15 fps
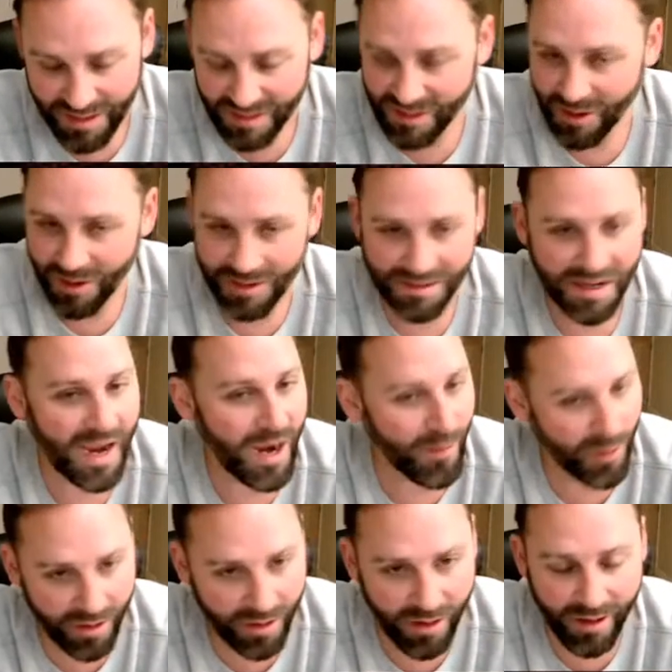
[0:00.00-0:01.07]
starts
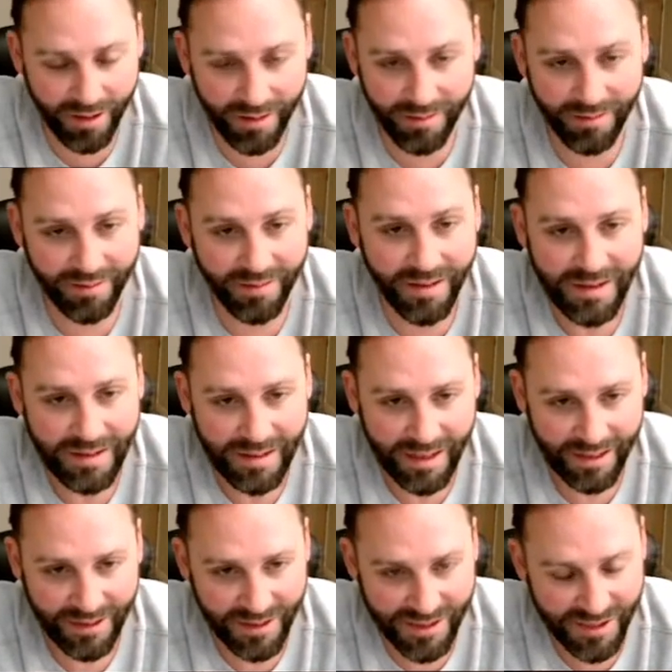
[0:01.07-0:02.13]
hammering on it
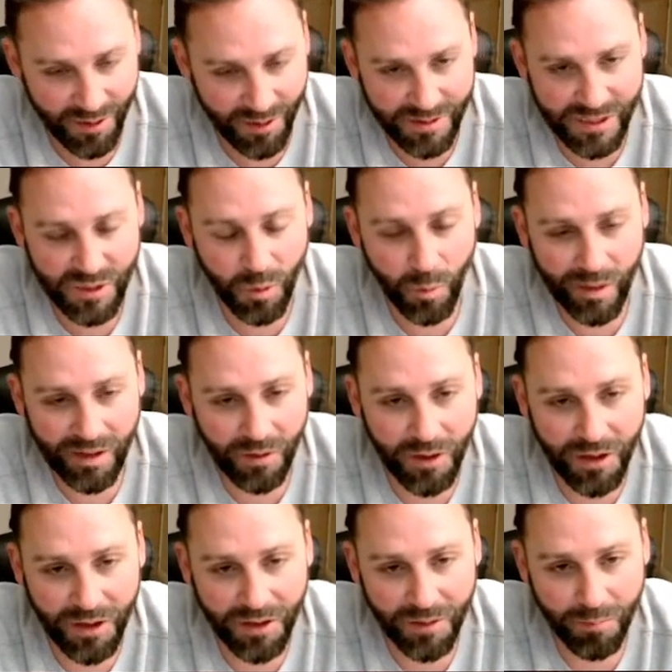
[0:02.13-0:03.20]
and you just hear it
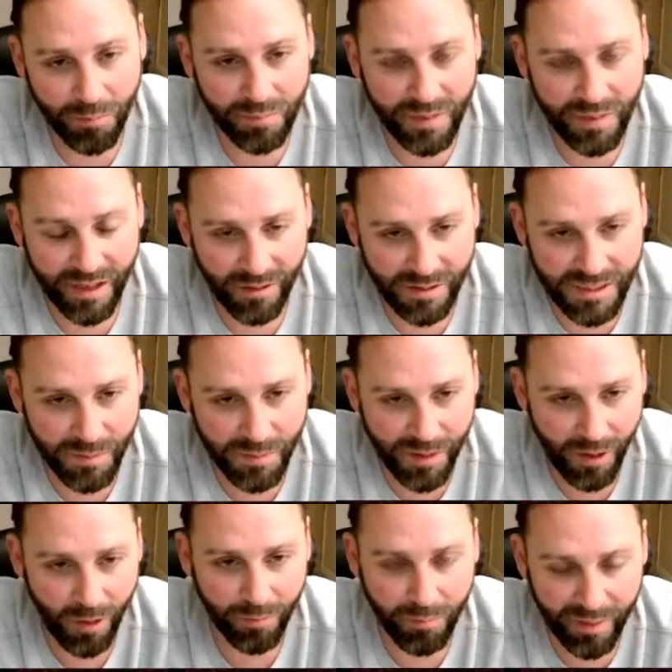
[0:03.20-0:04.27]
squealing and,
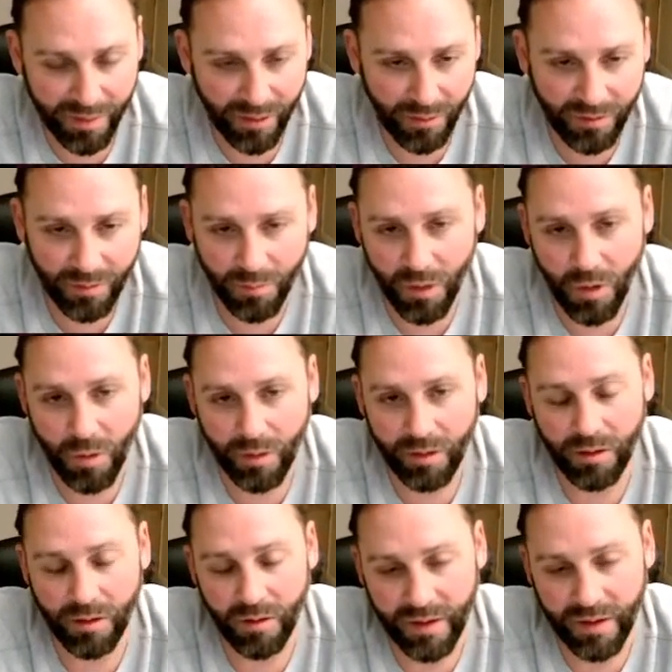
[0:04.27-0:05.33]
smell belt smoke and
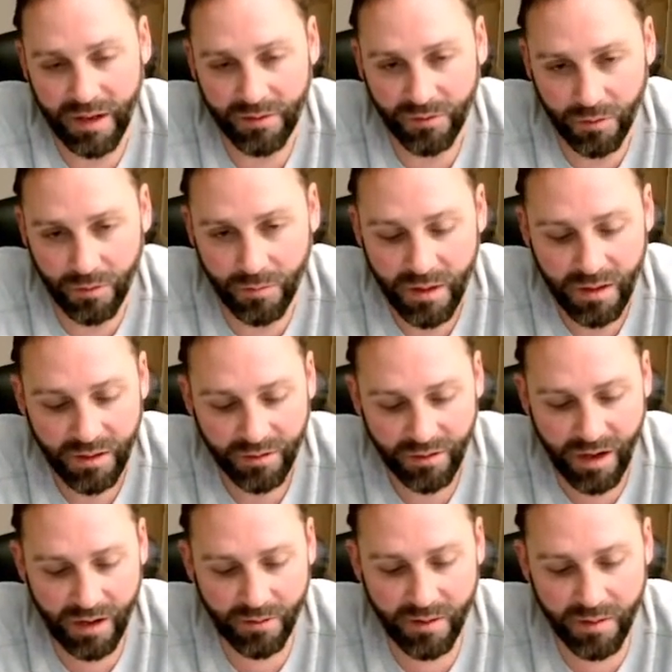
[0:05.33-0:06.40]
all that. So try
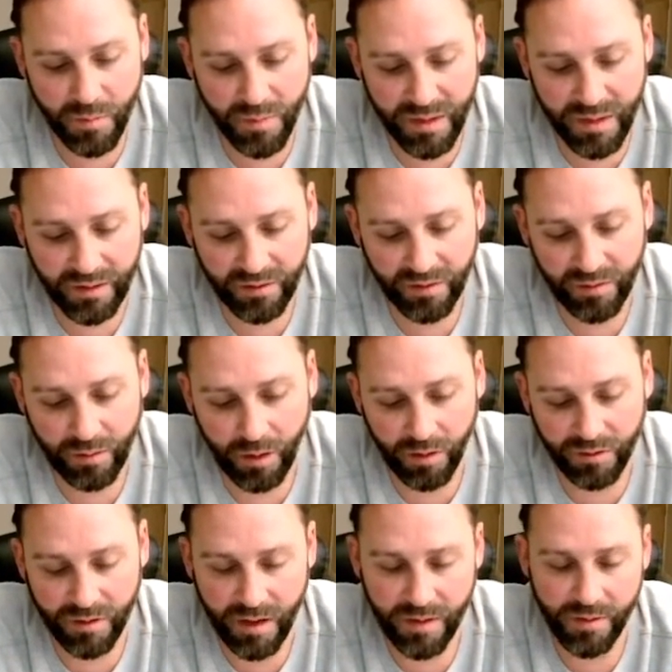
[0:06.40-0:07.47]
and run the biggest
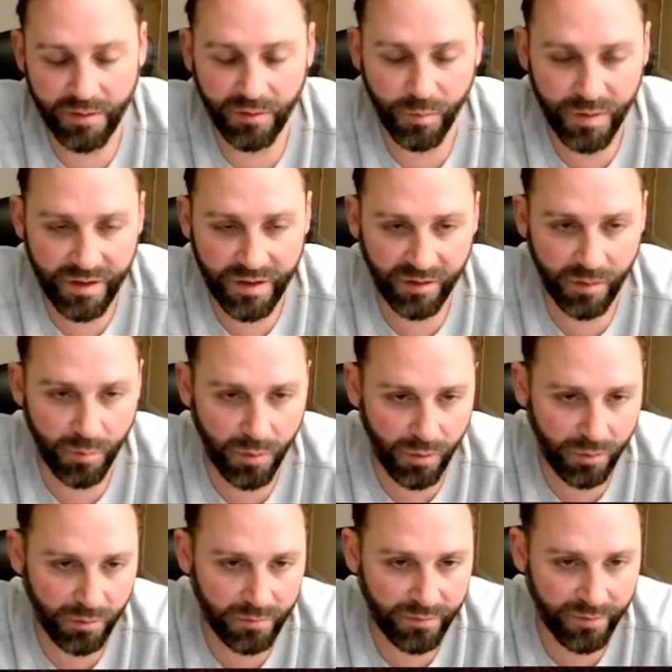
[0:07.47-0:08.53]
alternator that's
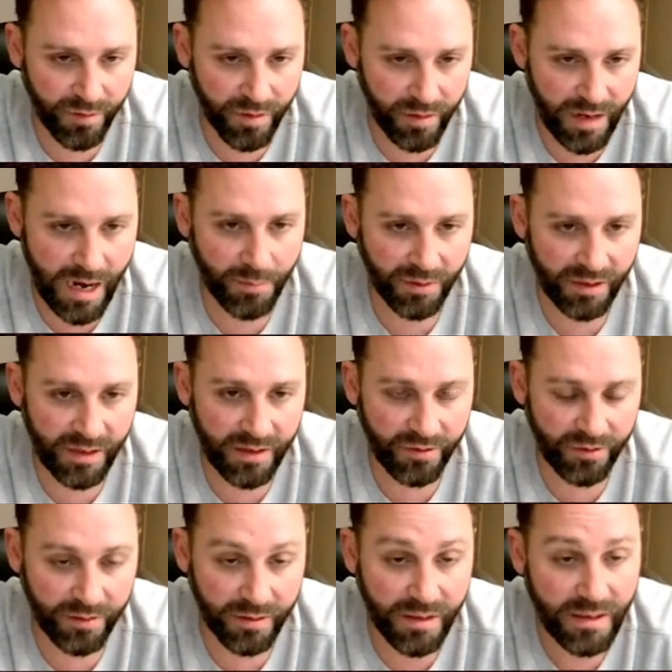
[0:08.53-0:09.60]
reasonable for your
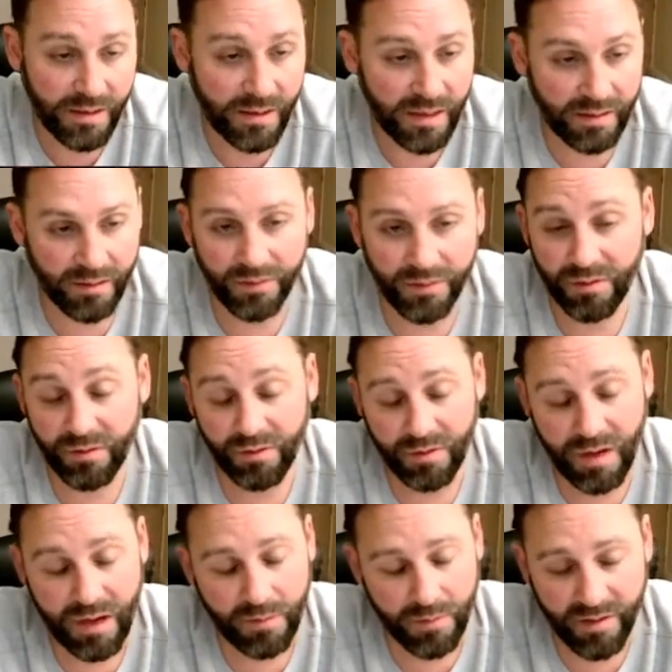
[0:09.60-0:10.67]
application, and also
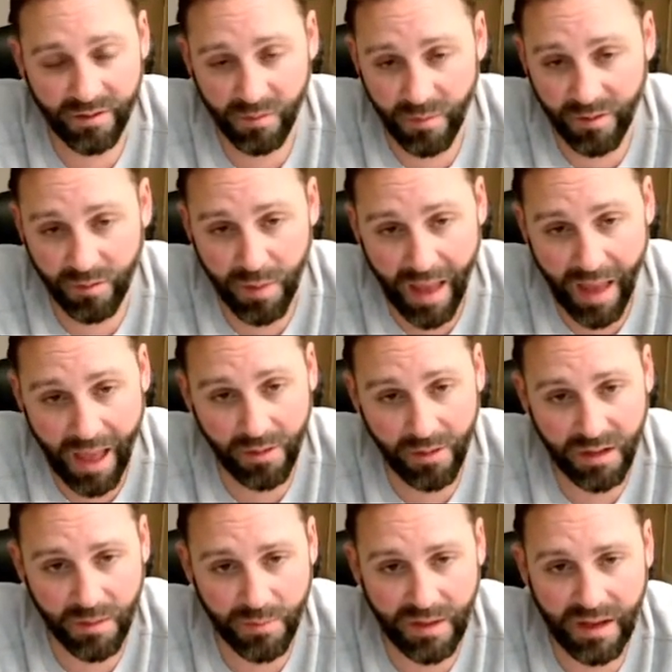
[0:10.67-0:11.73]
try and run as much battery
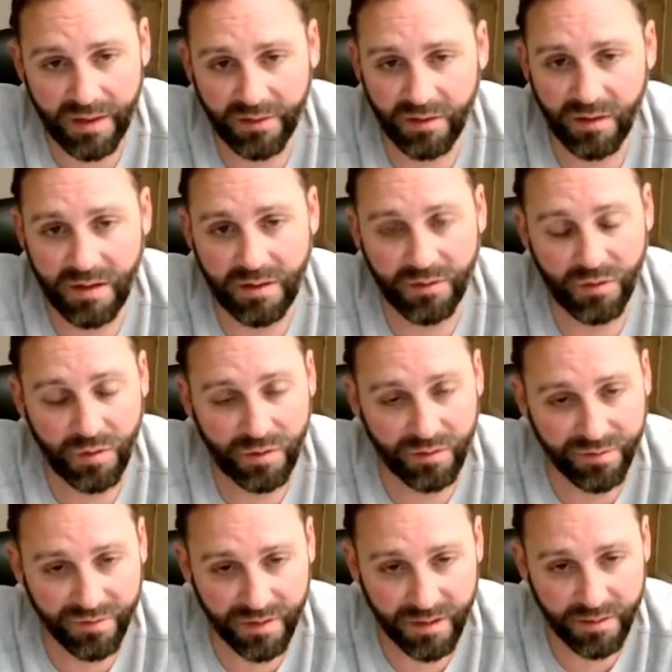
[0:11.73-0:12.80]
capacity as you can
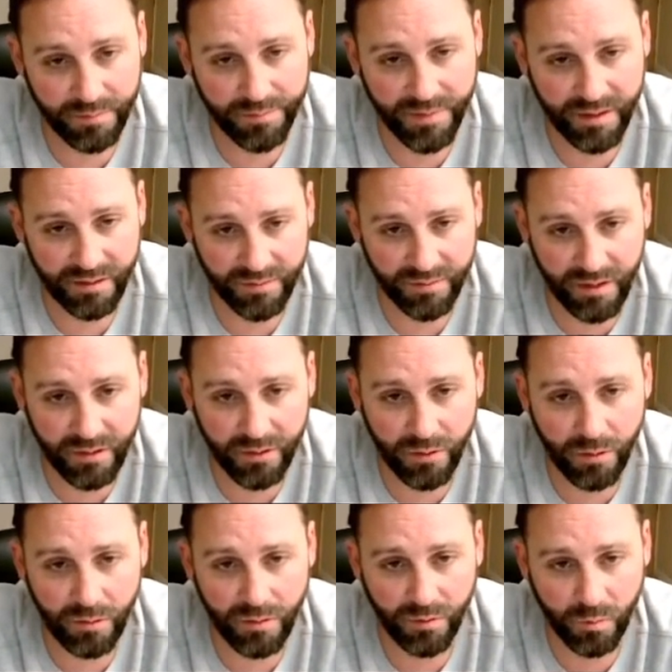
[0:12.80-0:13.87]
fit in the
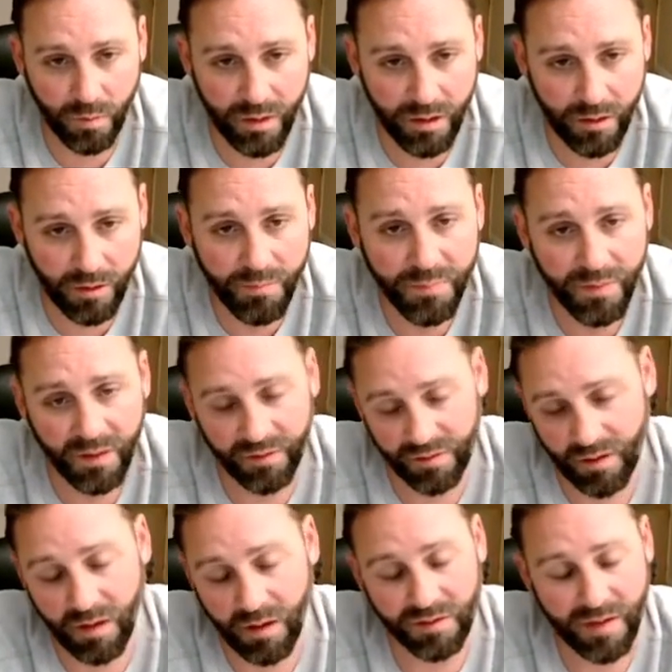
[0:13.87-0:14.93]
vehicle as well. The
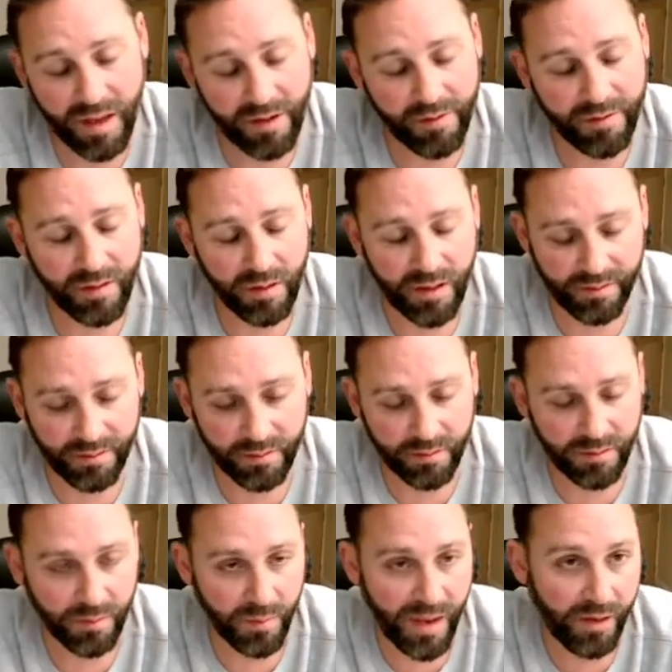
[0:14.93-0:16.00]
alternator and
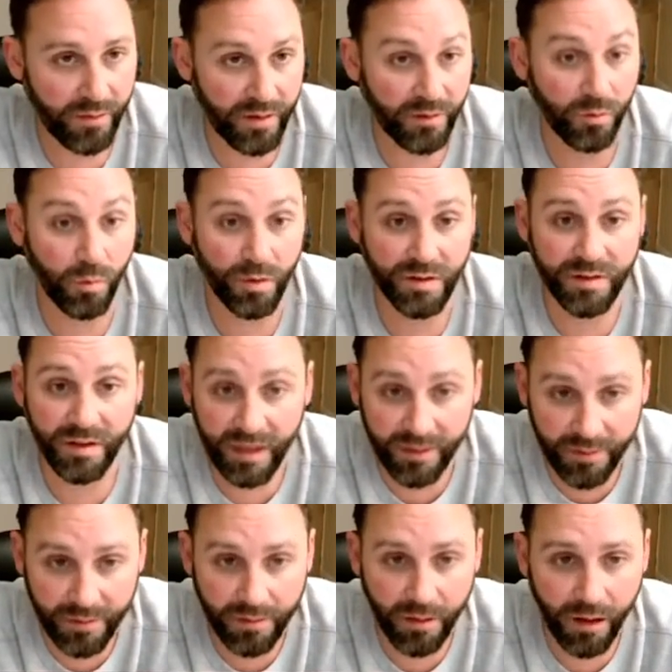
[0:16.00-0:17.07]
the batteries work
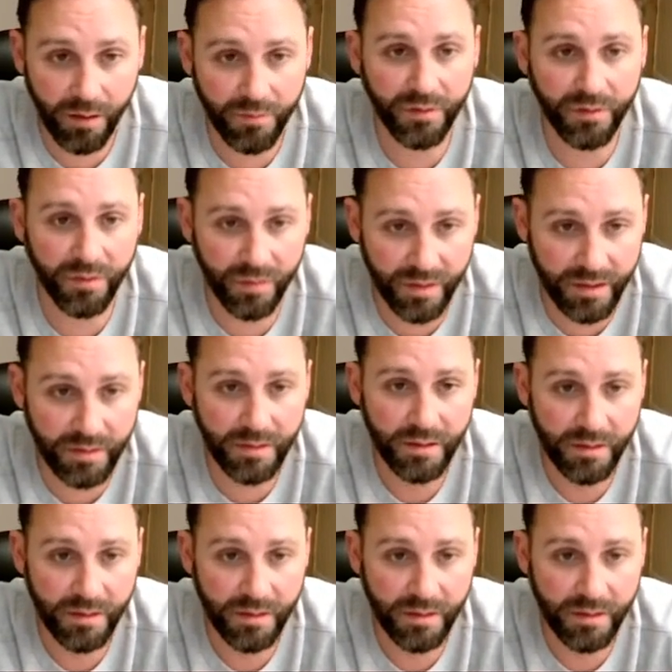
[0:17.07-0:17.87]
together, obviously.